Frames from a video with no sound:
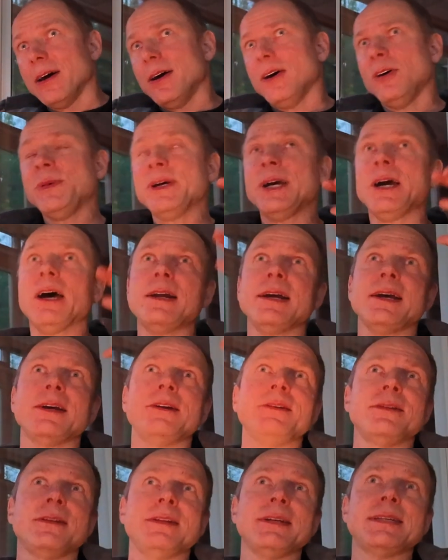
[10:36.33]
oh my God, I
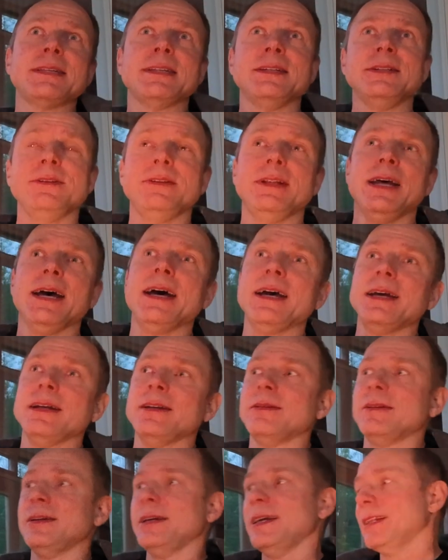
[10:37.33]
could do this and do that,
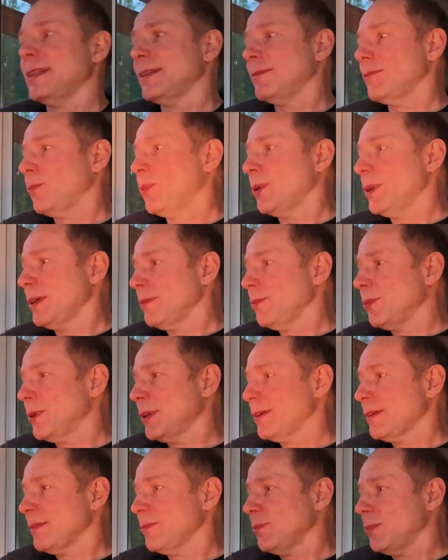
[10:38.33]
and
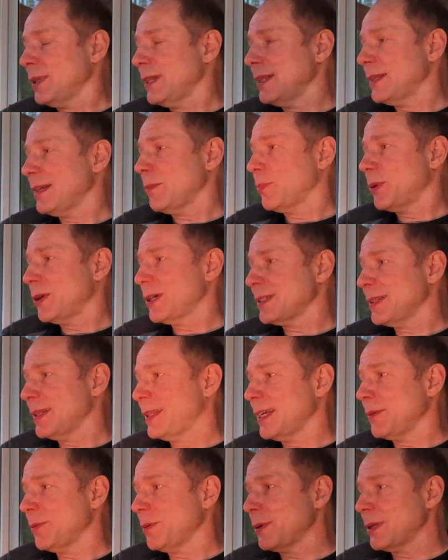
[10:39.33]
what did that person
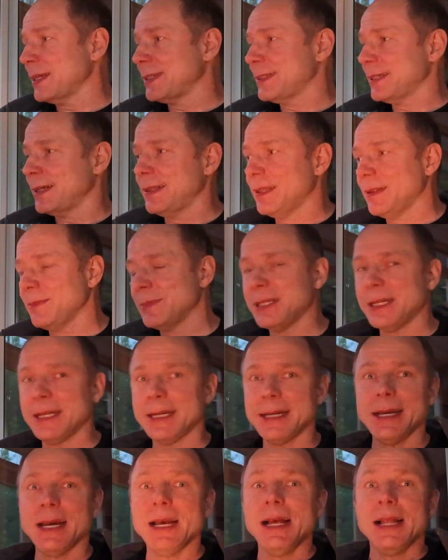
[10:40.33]
think of what I said to them
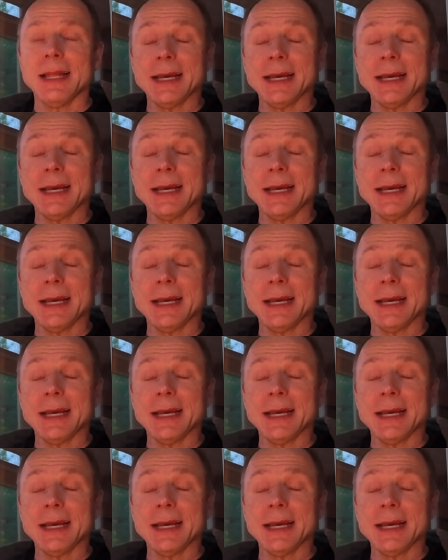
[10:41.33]
today?